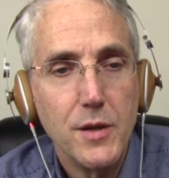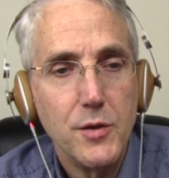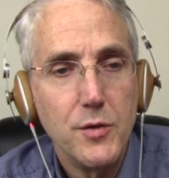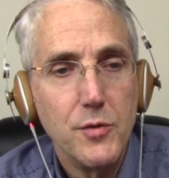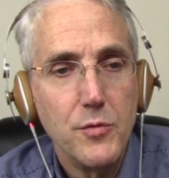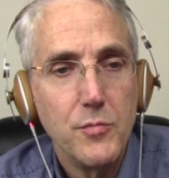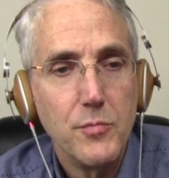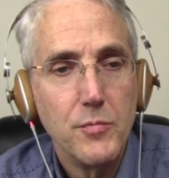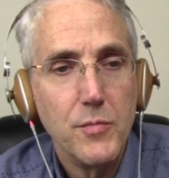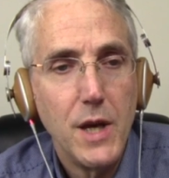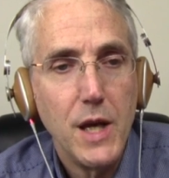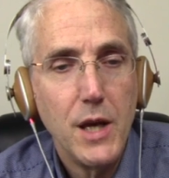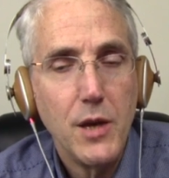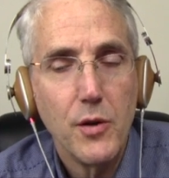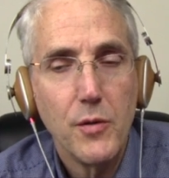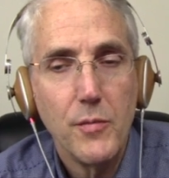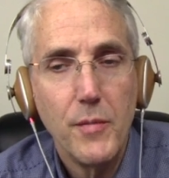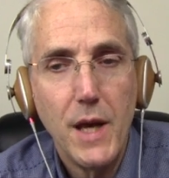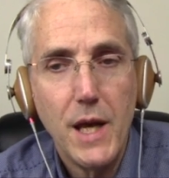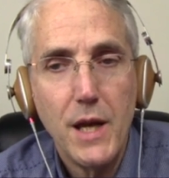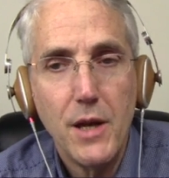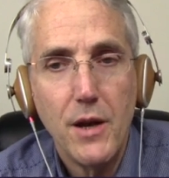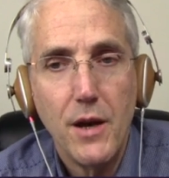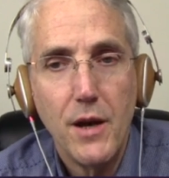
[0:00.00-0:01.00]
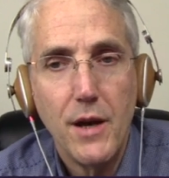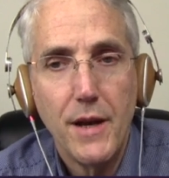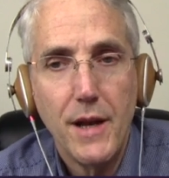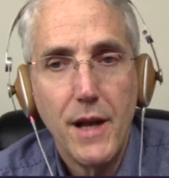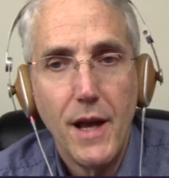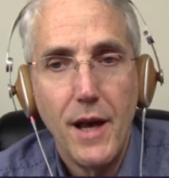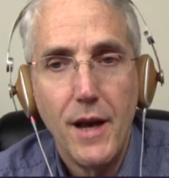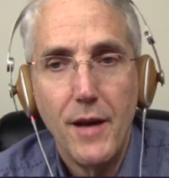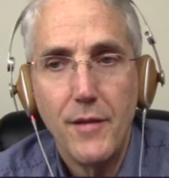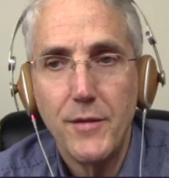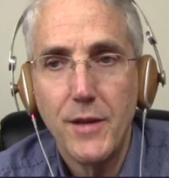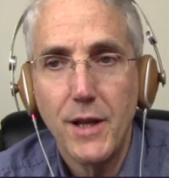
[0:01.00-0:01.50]
You may or may not
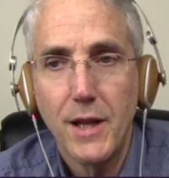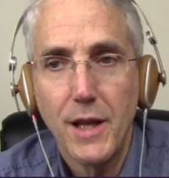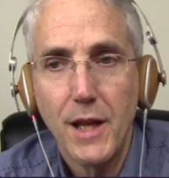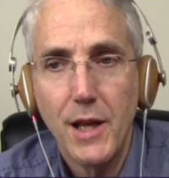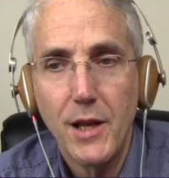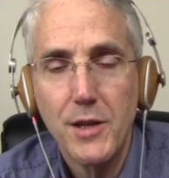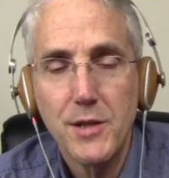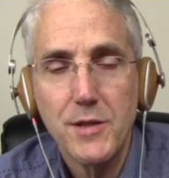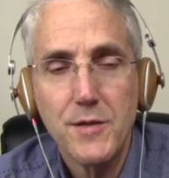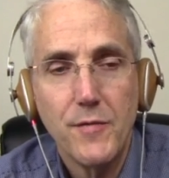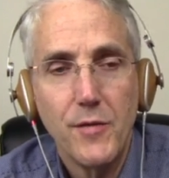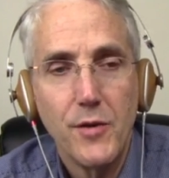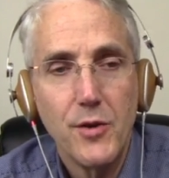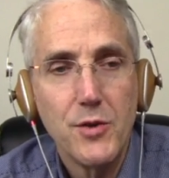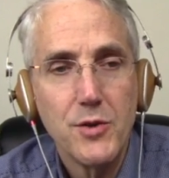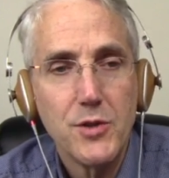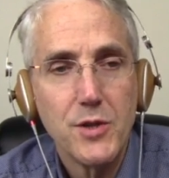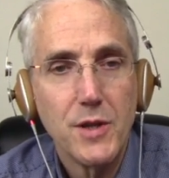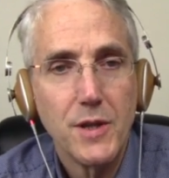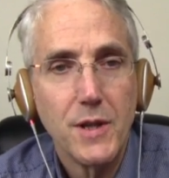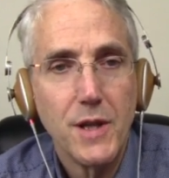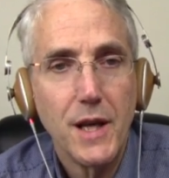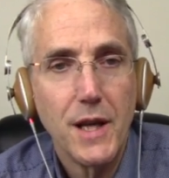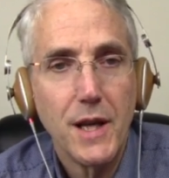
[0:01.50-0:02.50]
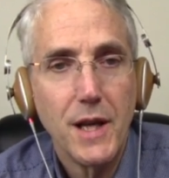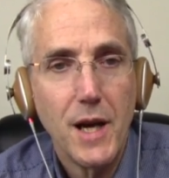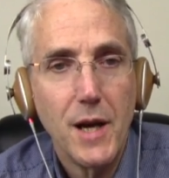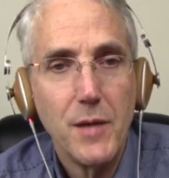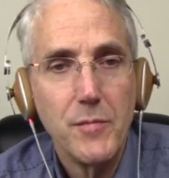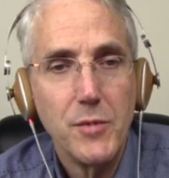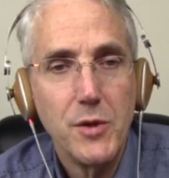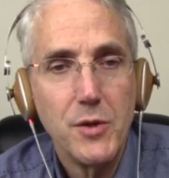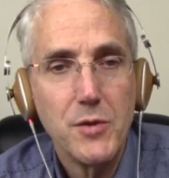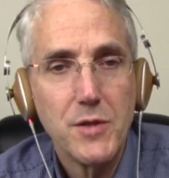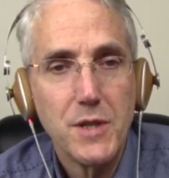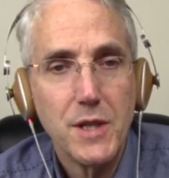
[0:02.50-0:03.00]
have the latest version like
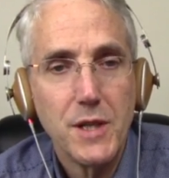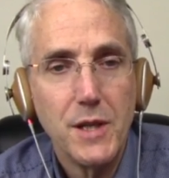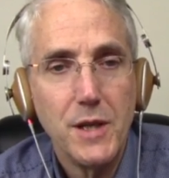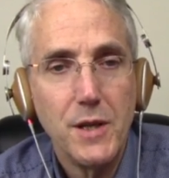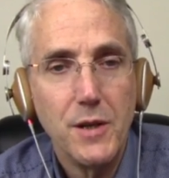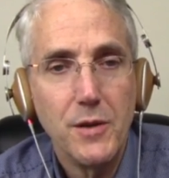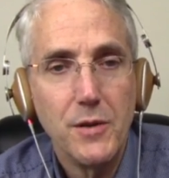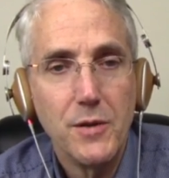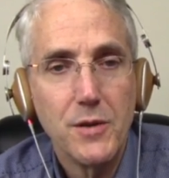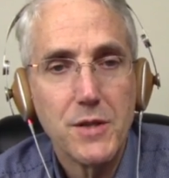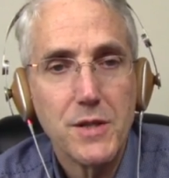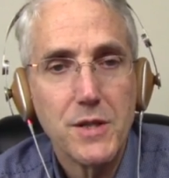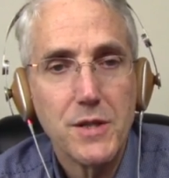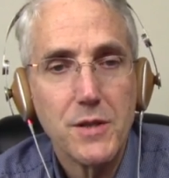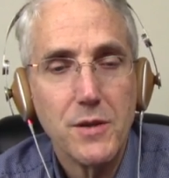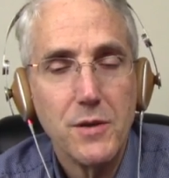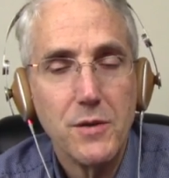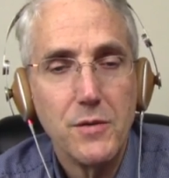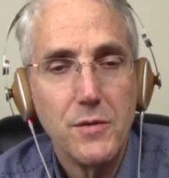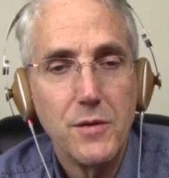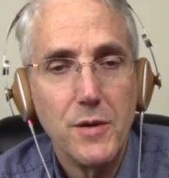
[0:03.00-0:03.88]
I'm using here. So